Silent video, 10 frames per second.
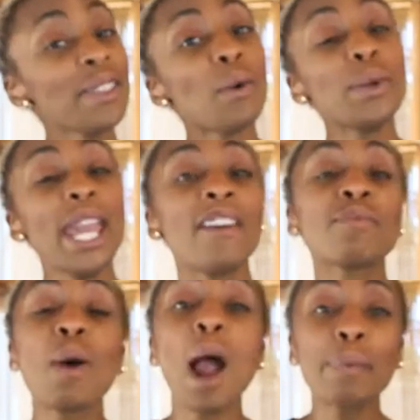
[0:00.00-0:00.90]
that we
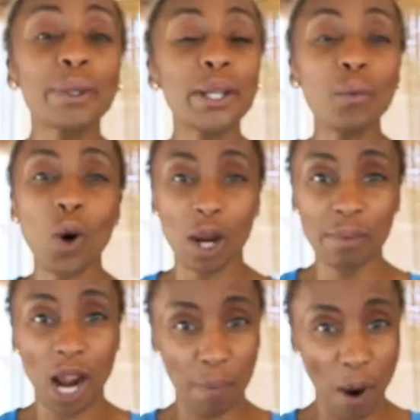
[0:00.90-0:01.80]
have properly warmed
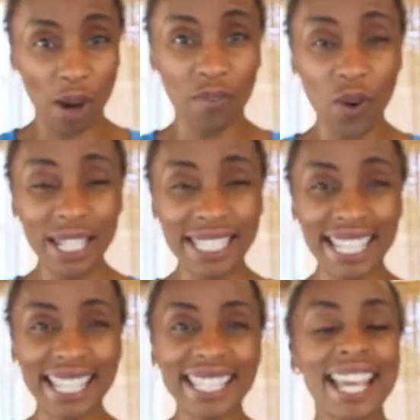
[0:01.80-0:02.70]
up our
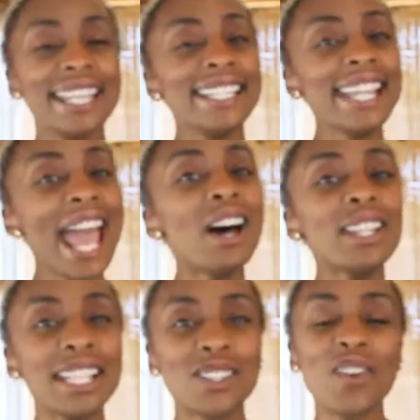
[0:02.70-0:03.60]
voices, now
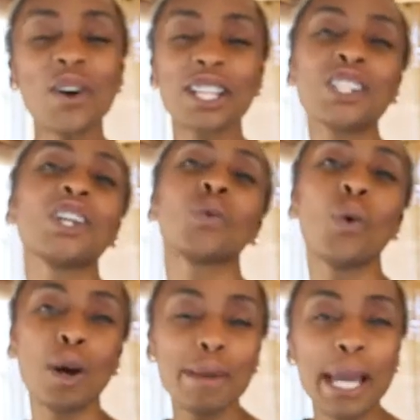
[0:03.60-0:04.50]
let's focus on
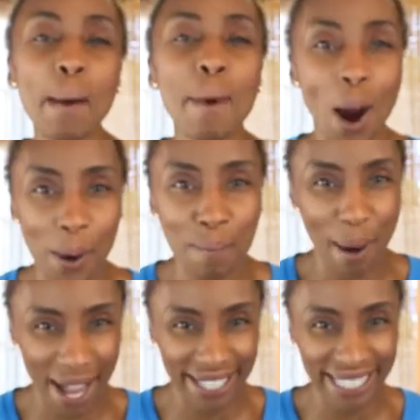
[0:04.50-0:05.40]
warming up our
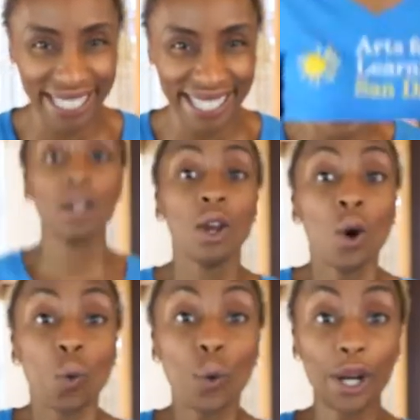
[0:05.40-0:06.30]
bodies.
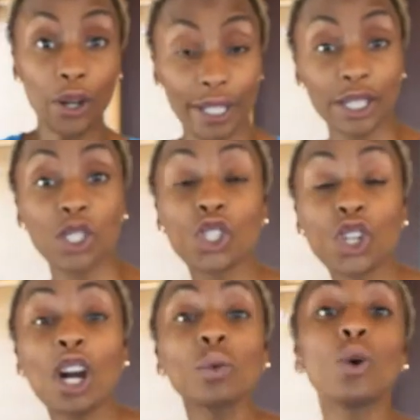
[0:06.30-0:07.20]
We're going to
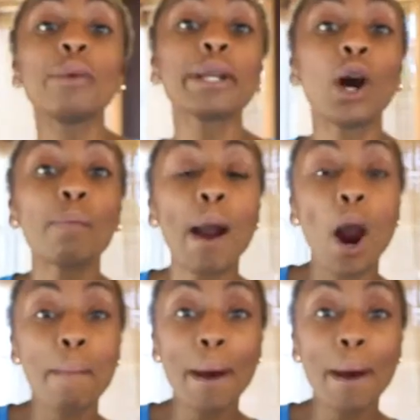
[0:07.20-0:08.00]
start warming up our